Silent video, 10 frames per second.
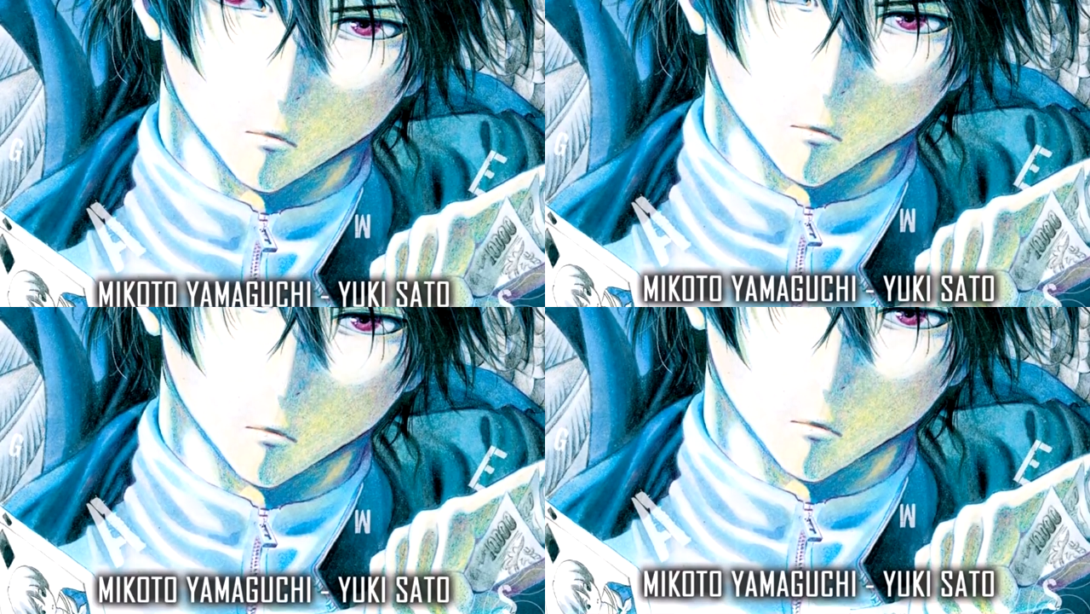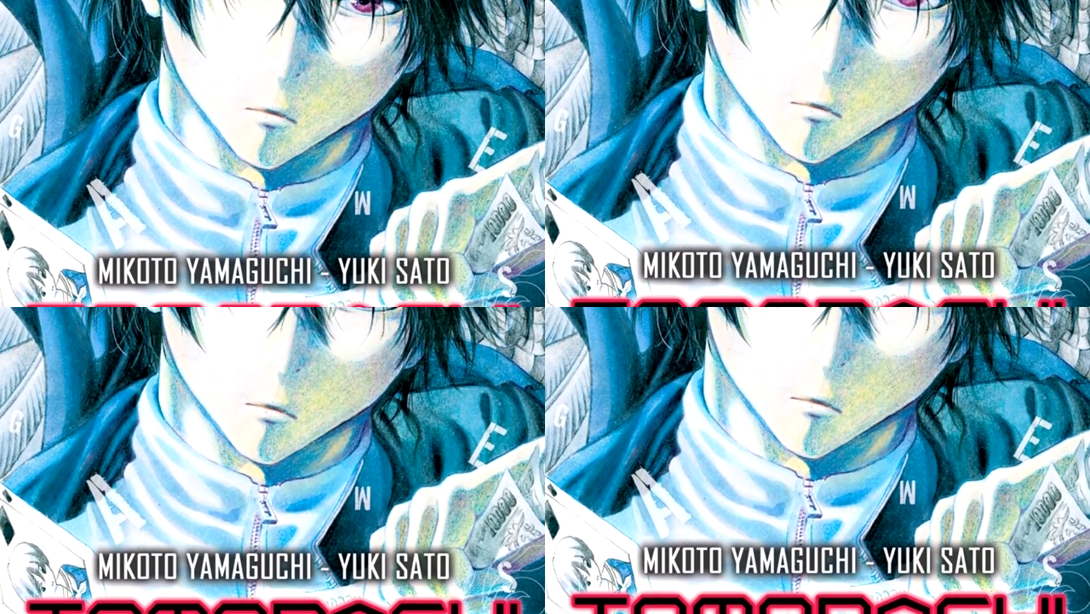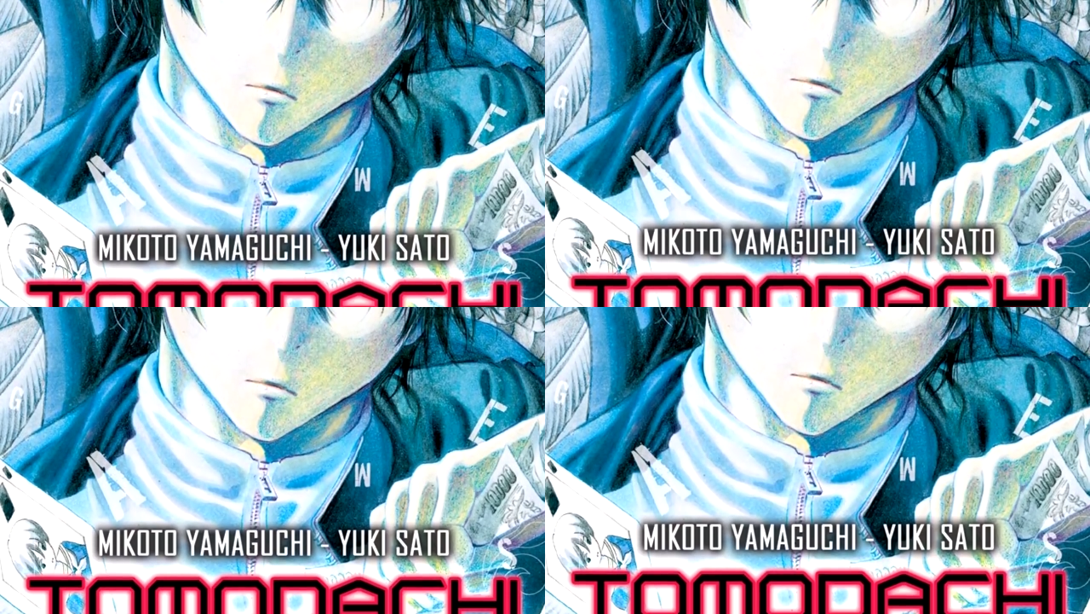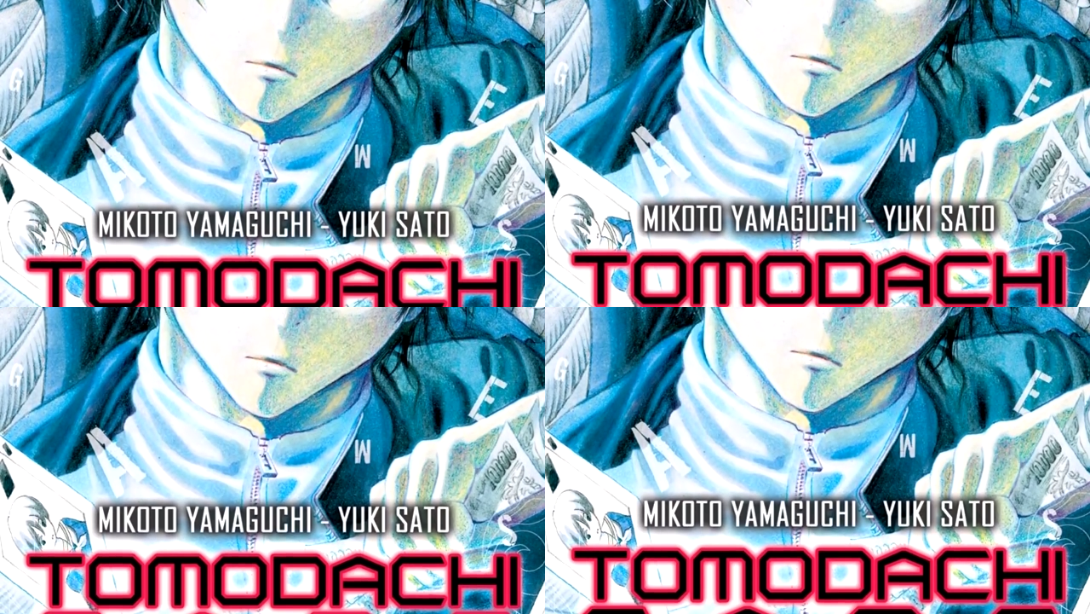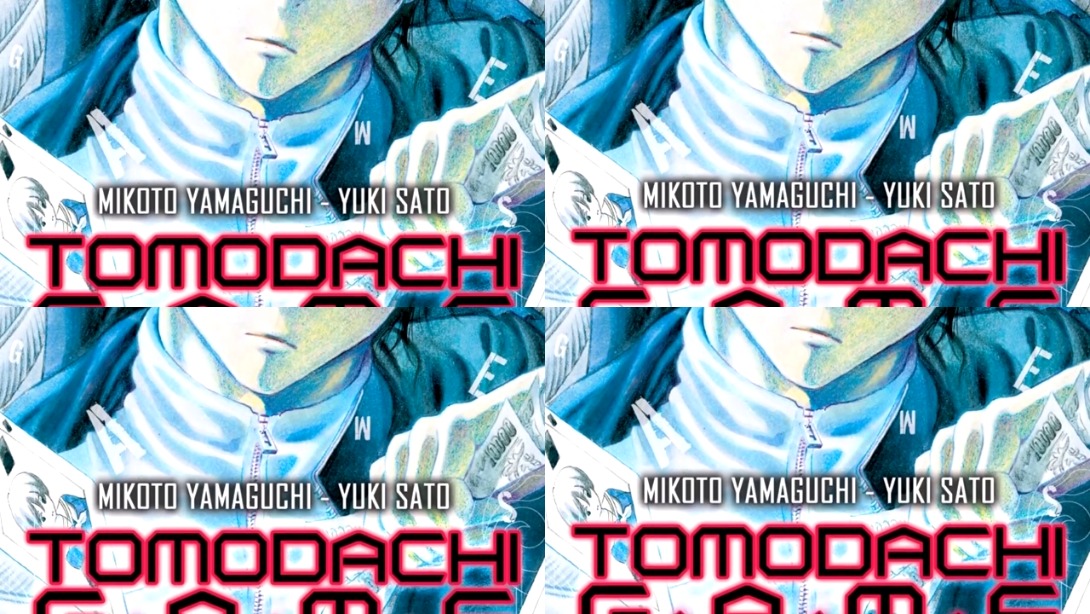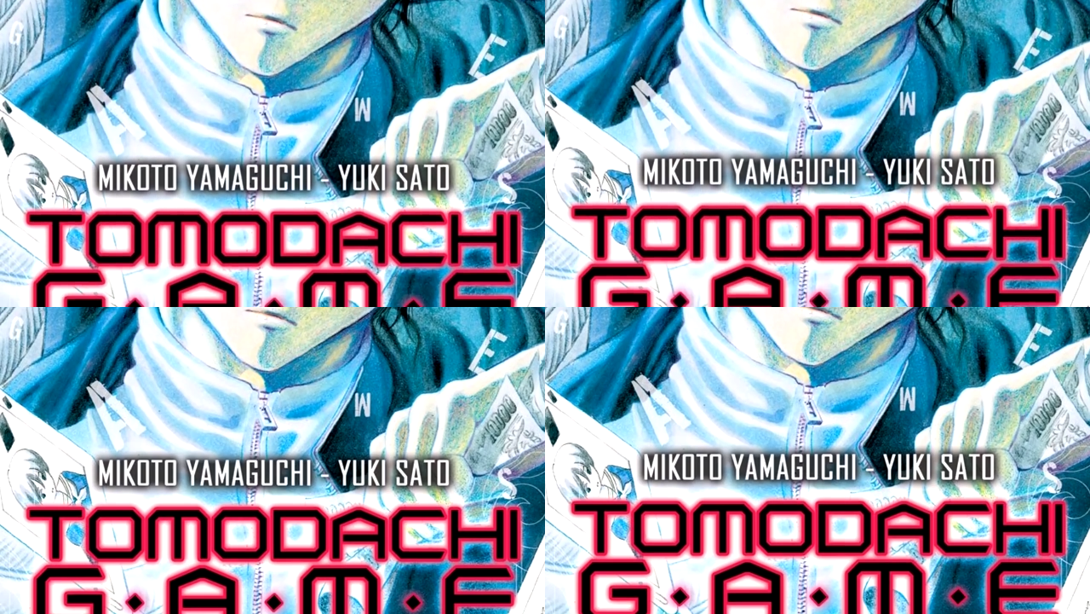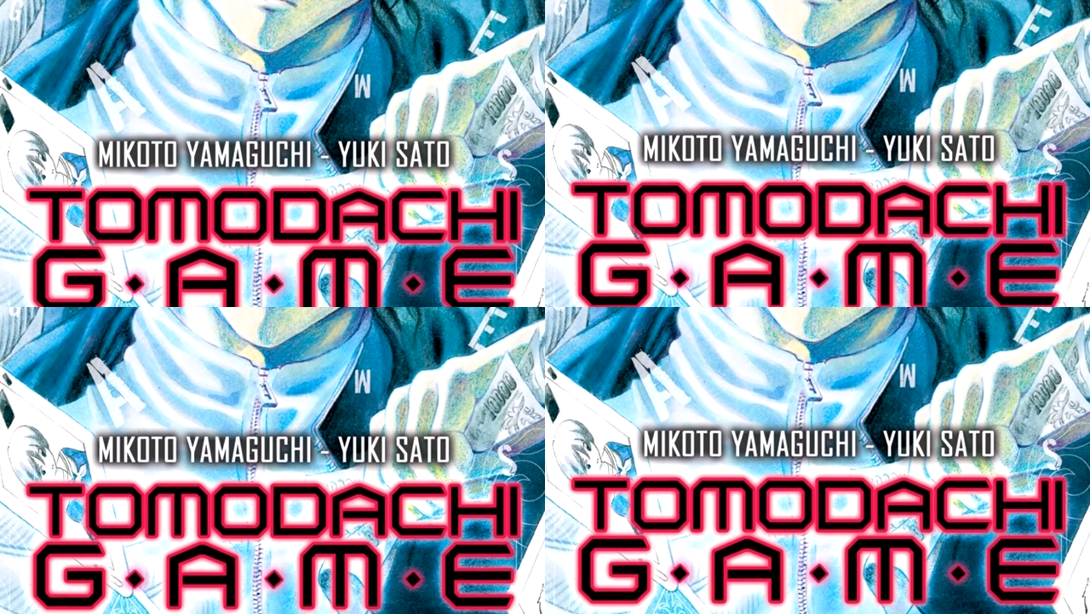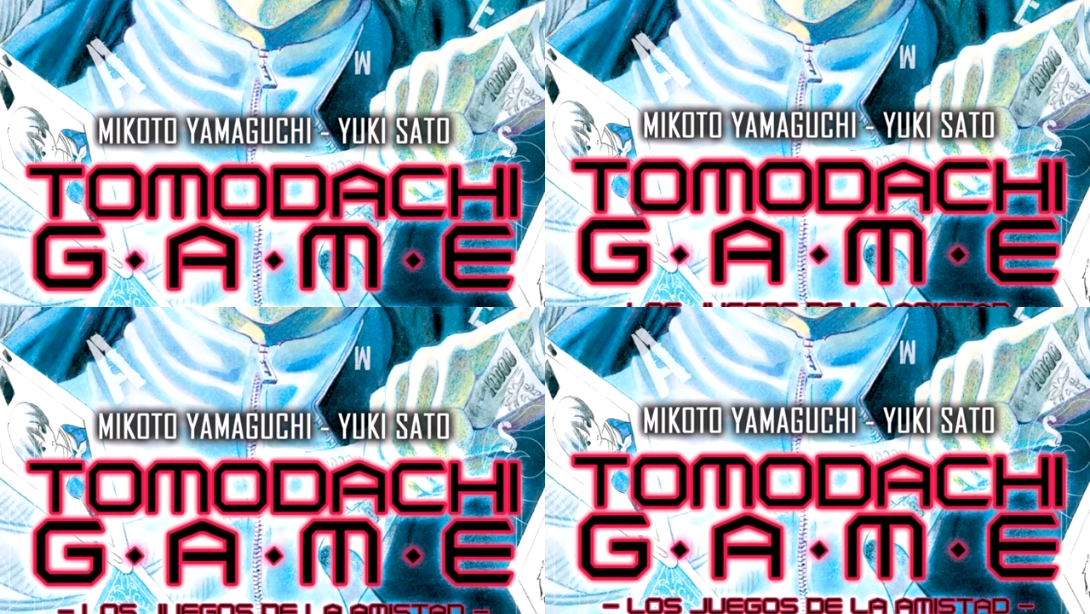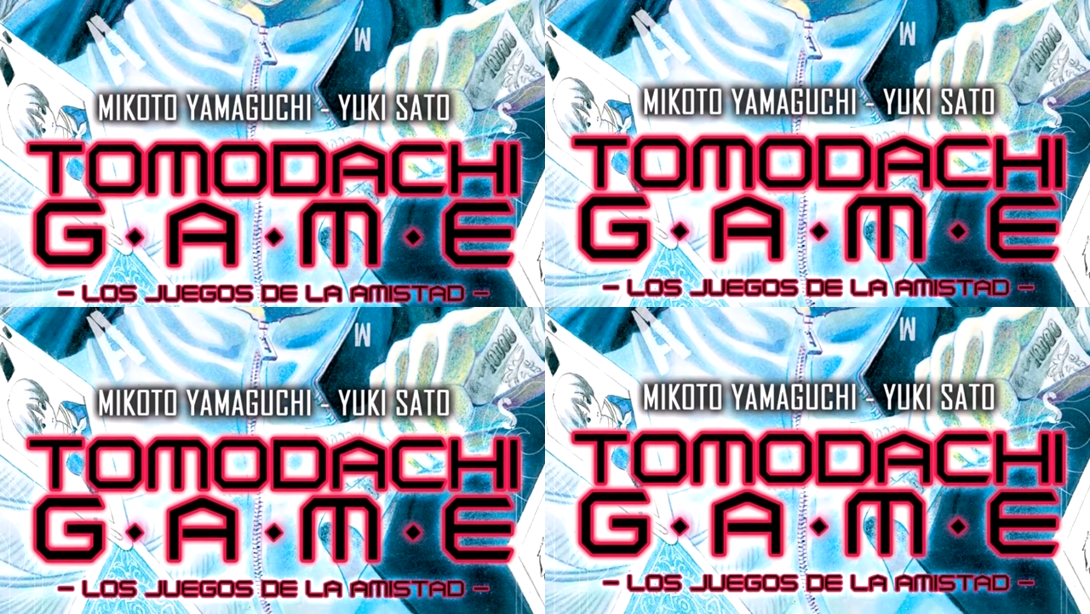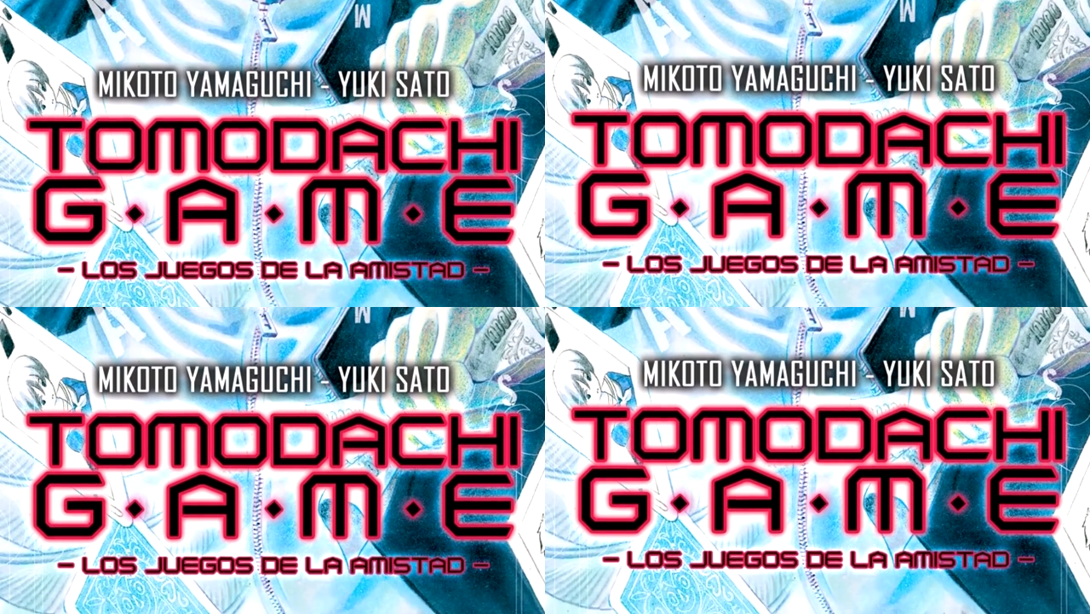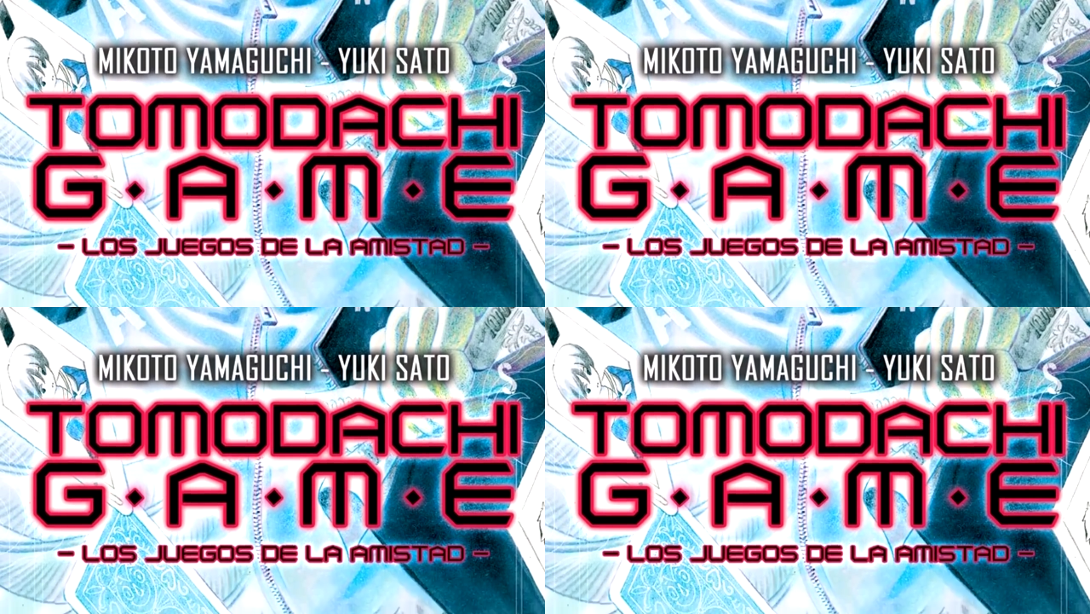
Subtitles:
Nobody's mouth can be seen.